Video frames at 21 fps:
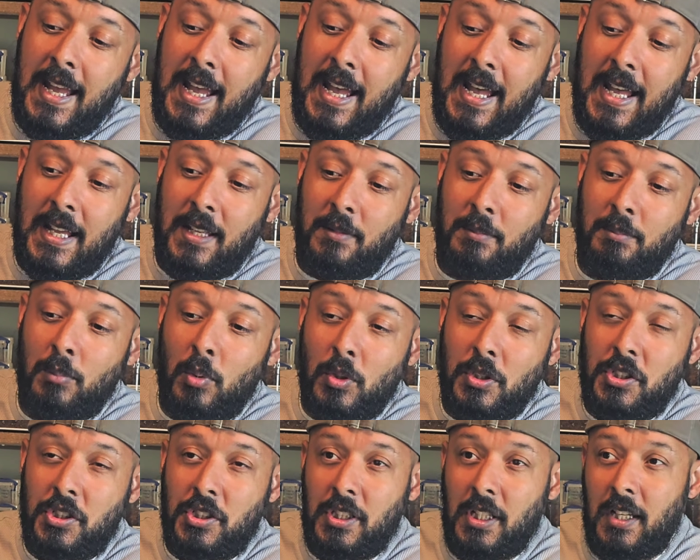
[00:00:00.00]
And
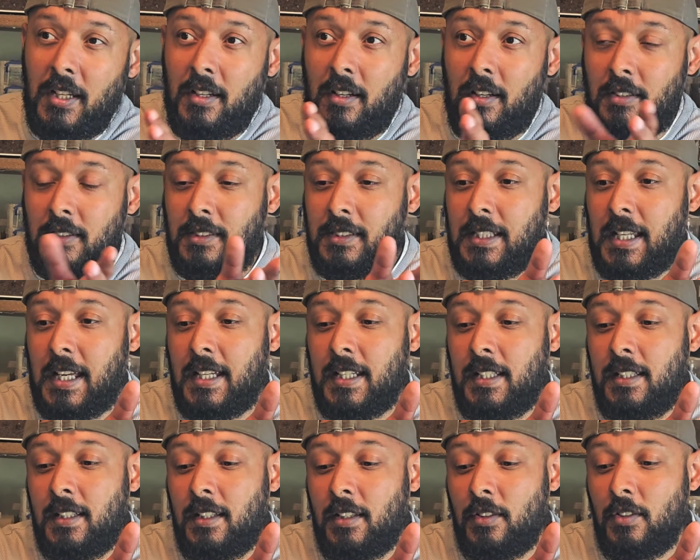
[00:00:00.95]
moisture, I'd
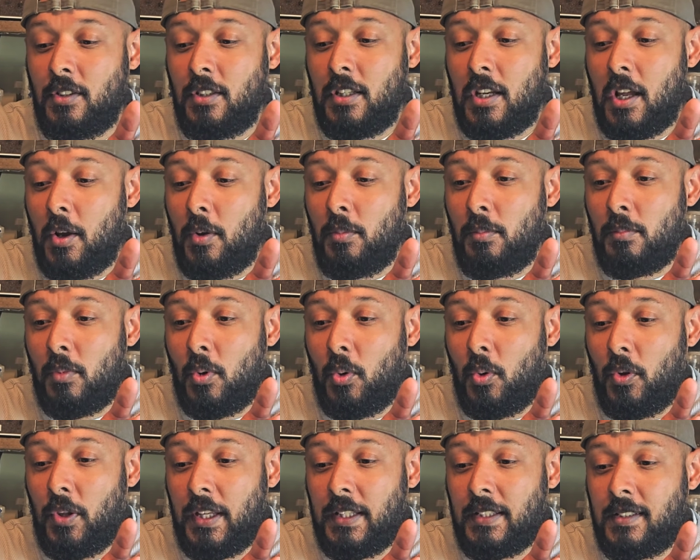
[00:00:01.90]
say no
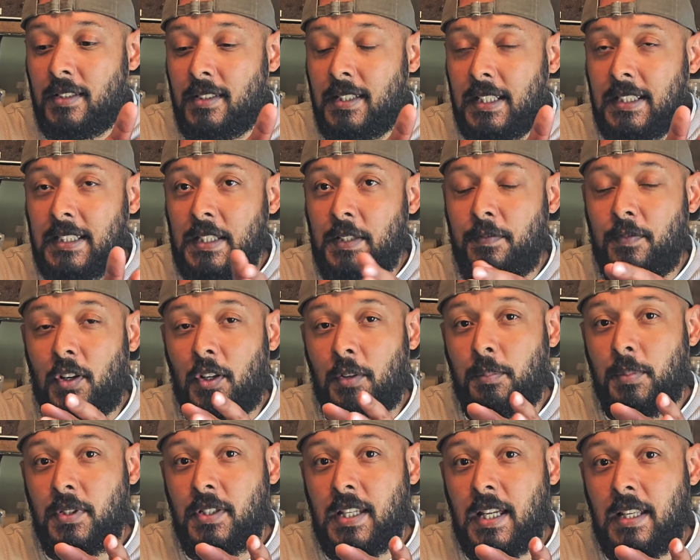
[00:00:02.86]
more than
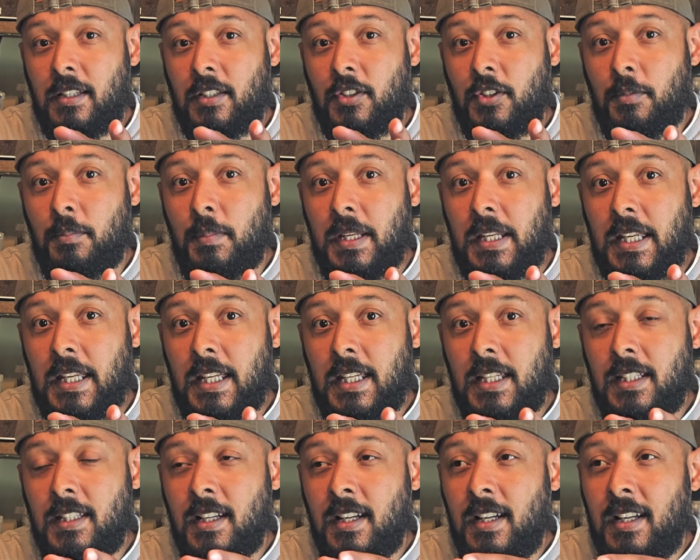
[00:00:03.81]
65%
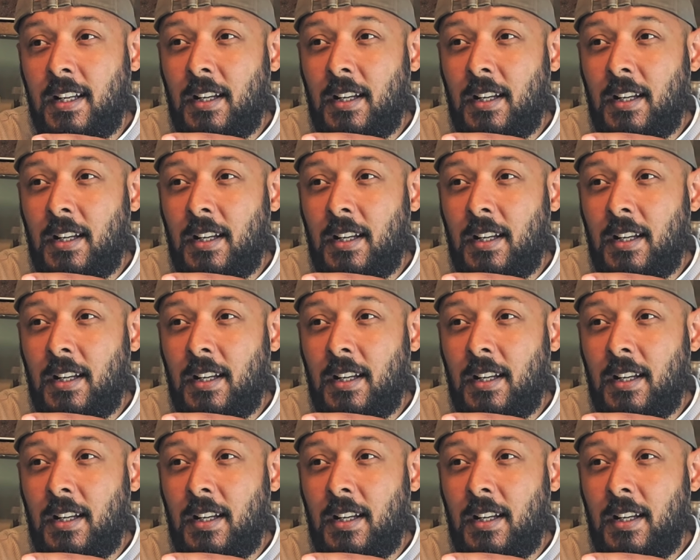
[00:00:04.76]
humidity.